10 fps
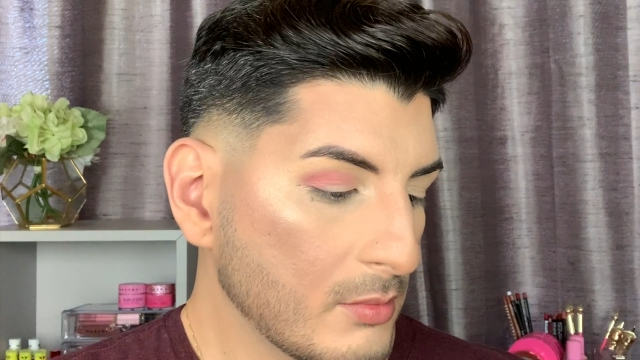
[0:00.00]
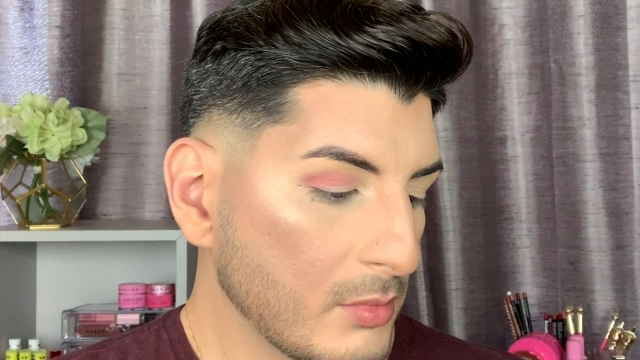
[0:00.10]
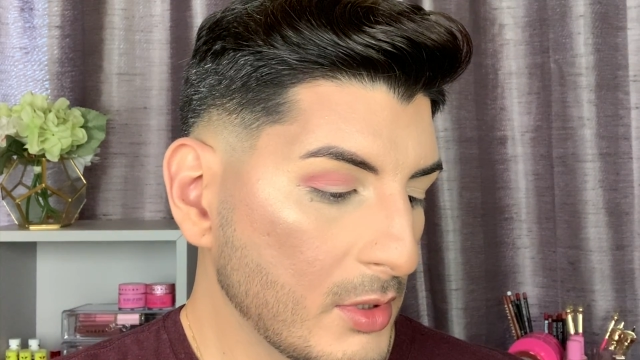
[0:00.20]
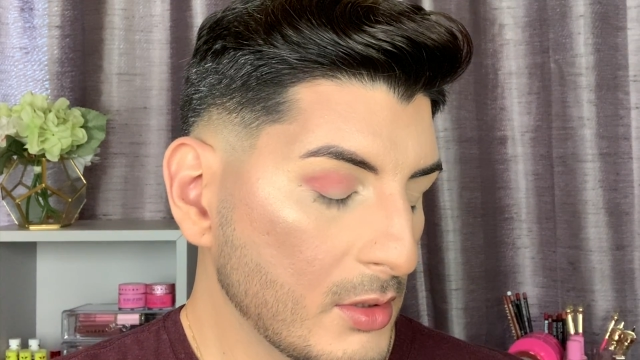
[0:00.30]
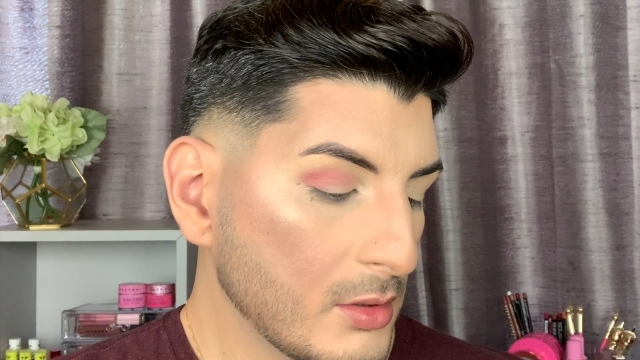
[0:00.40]

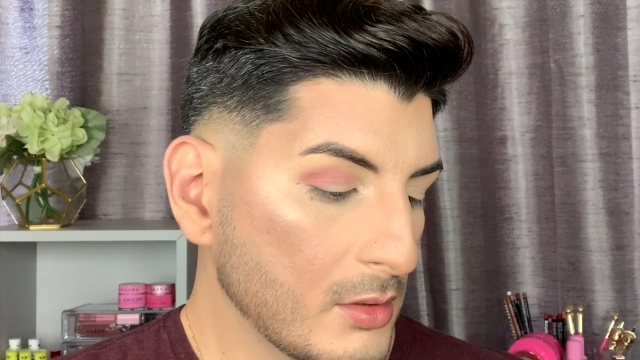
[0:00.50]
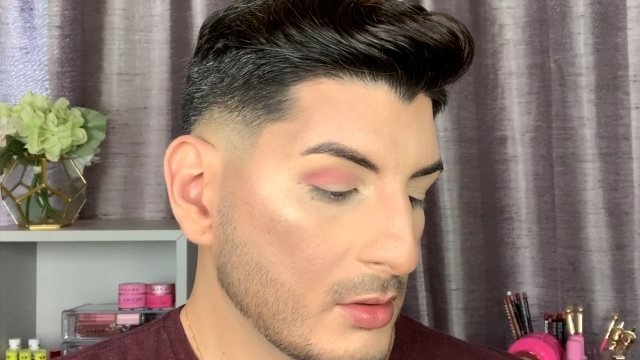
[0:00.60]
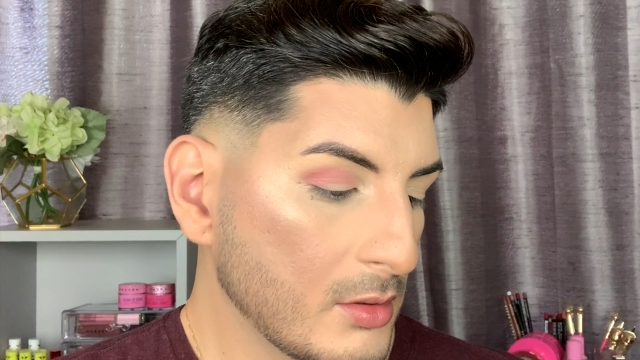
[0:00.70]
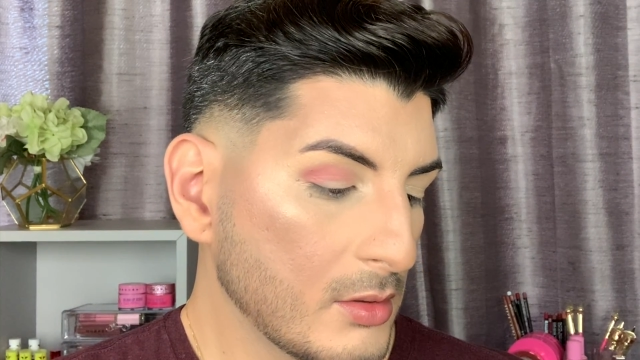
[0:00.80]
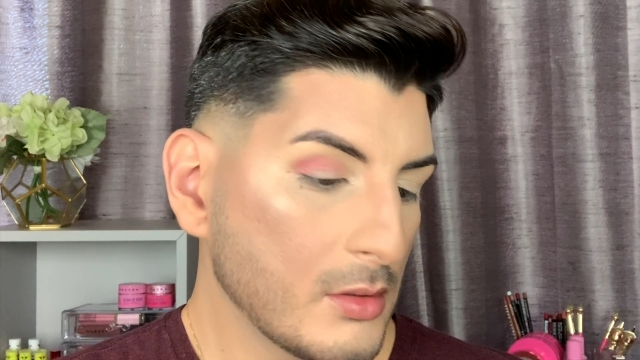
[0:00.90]
But
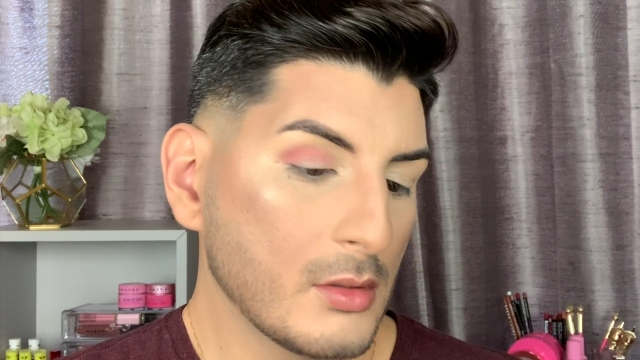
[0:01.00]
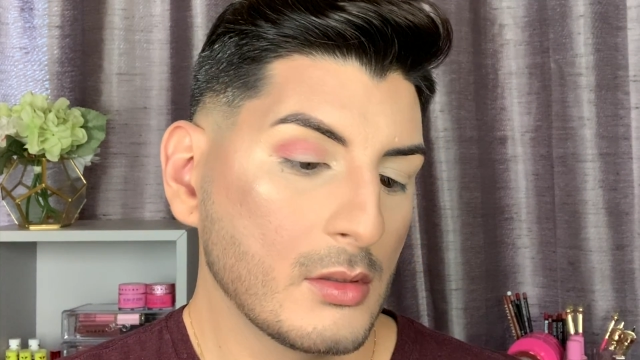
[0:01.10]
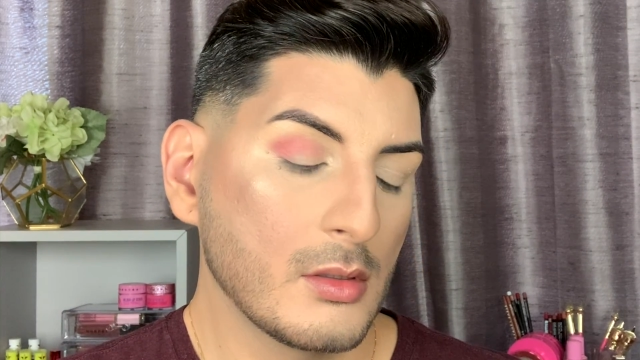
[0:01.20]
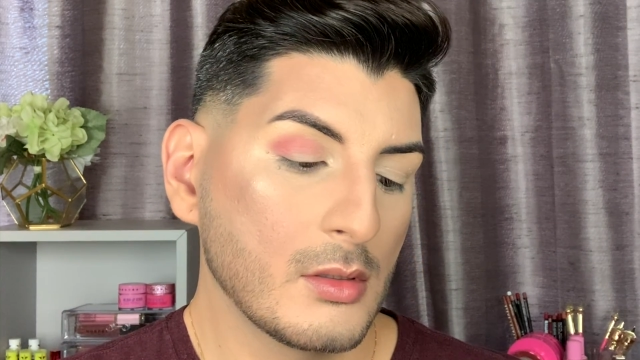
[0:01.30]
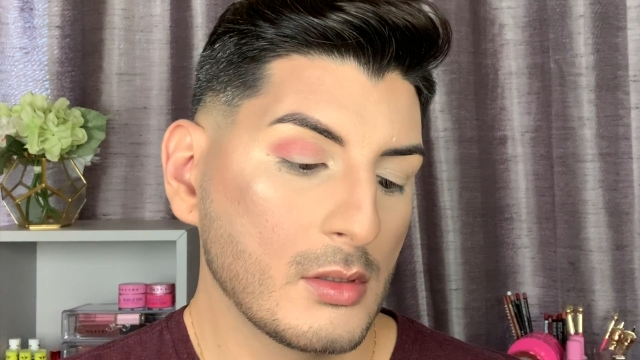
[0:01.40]

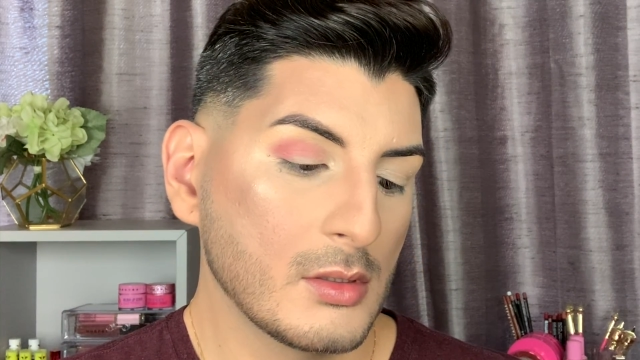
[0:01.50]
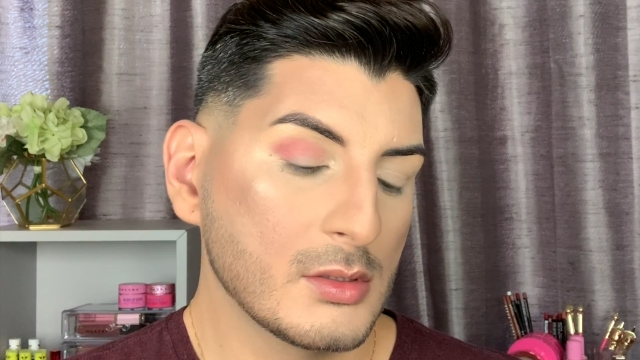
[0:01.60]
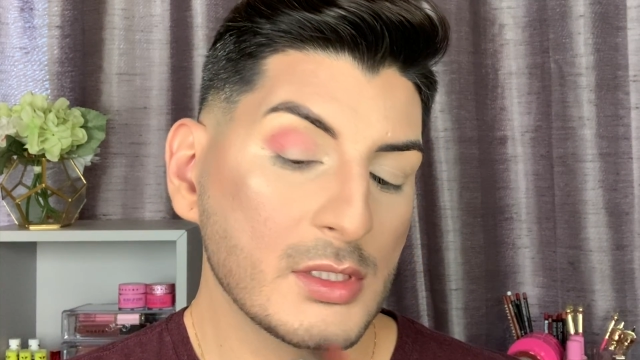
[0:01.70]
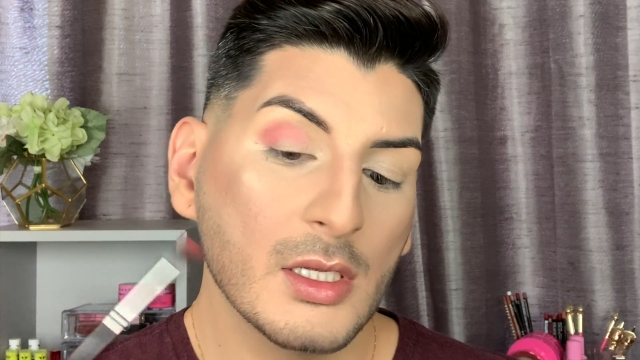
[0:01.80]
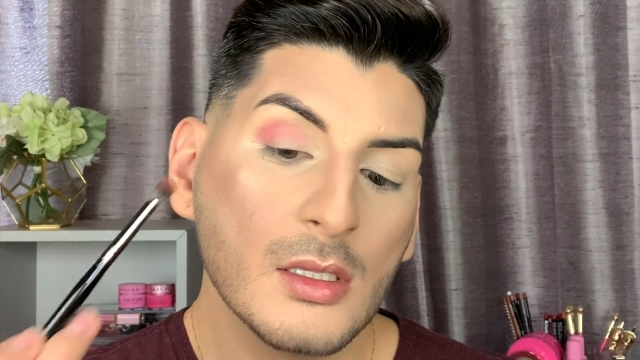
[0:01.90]

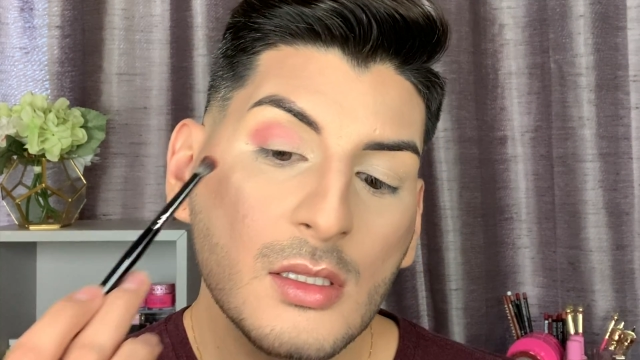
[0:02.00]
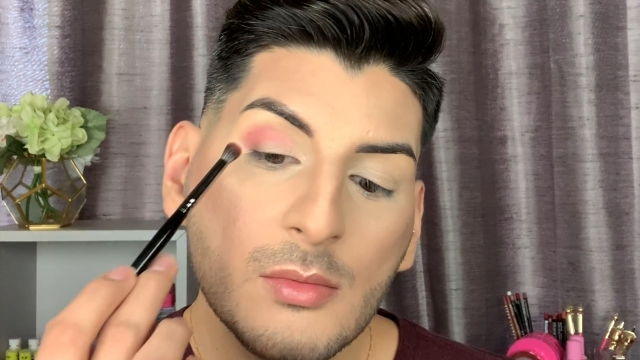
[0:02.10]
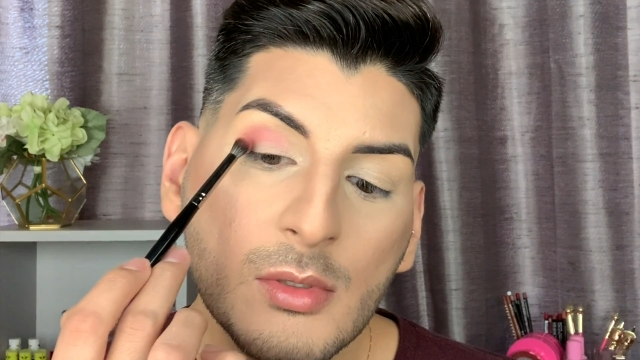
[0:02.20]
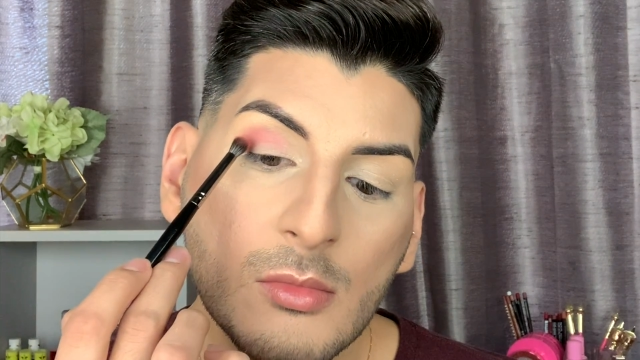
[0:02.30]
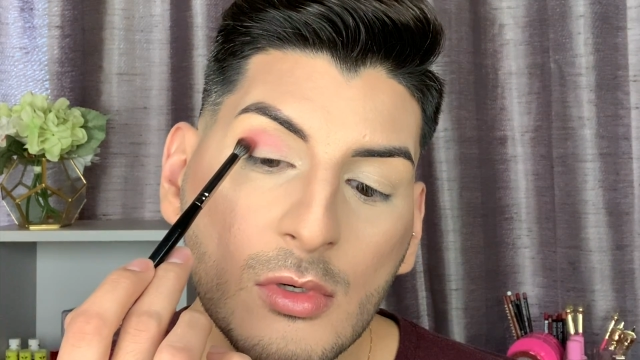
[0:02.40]
taking a little
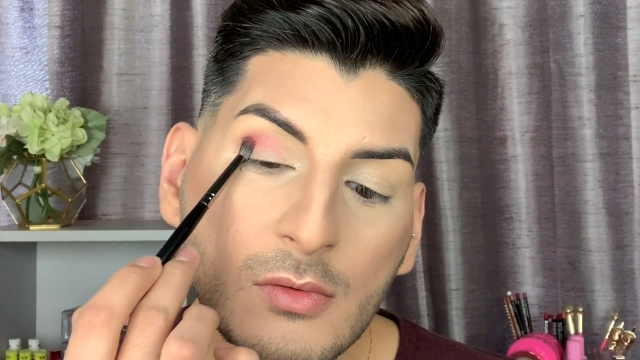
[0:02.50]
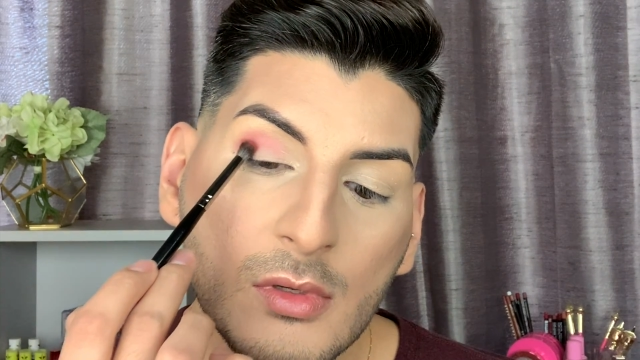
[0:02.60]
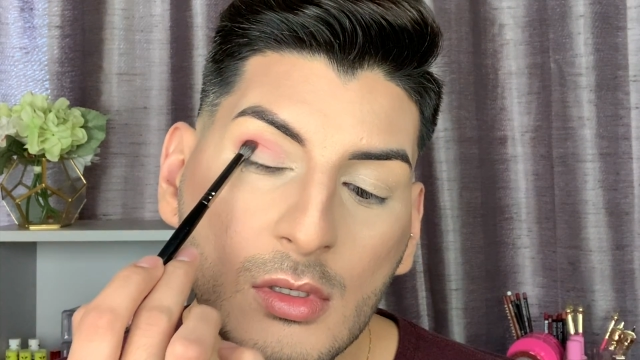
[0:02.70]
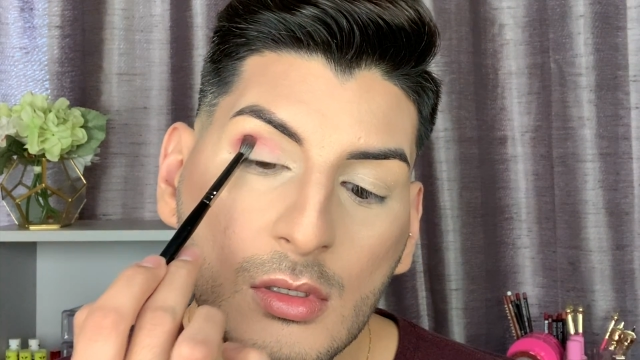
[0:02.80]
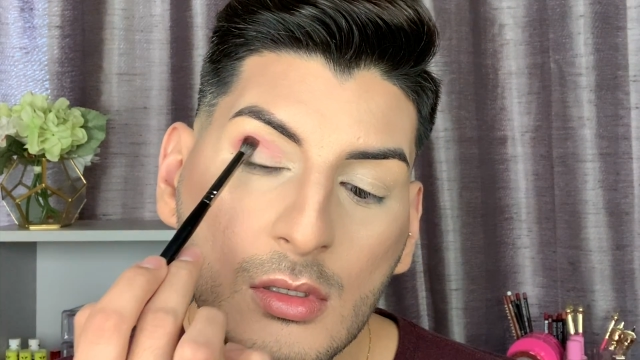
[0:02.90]
bit more of it.